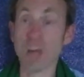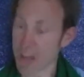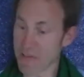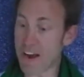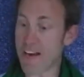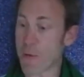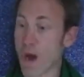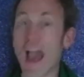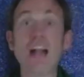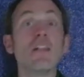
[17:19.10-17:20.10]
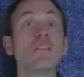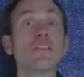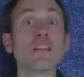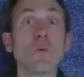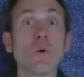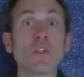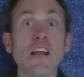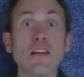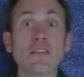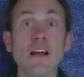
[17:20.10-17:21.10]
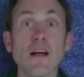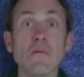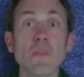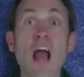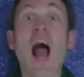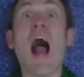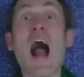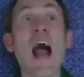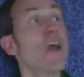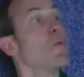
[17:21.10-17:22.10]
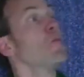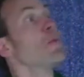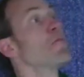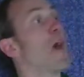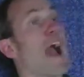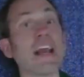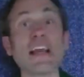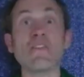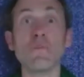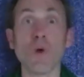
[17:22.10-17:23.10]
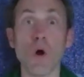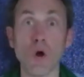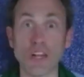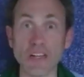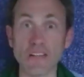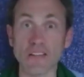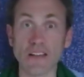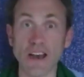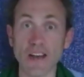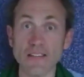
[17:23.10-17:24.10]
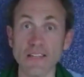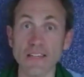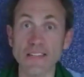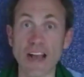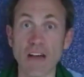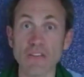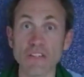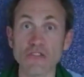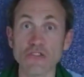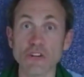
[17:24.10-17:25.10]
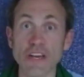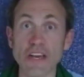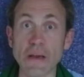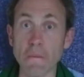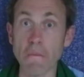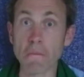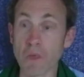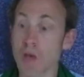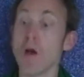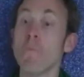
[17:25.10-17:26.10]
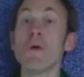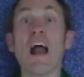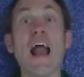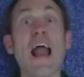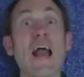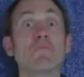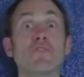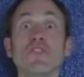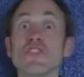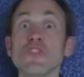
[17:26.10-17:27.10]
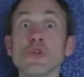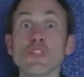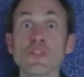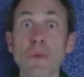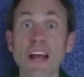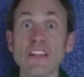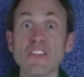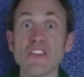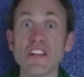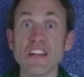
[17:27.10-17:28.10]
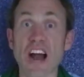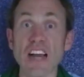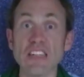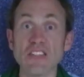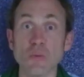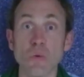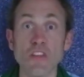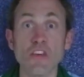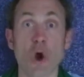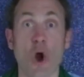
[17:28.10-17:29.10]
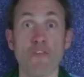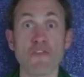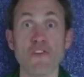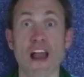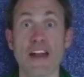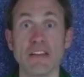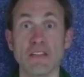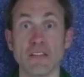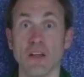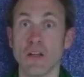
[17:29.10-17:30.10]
"Very well," said the woodcutter. "I will be back in the morning to cut down this tree. Perhaps you'll spend the night with your friend,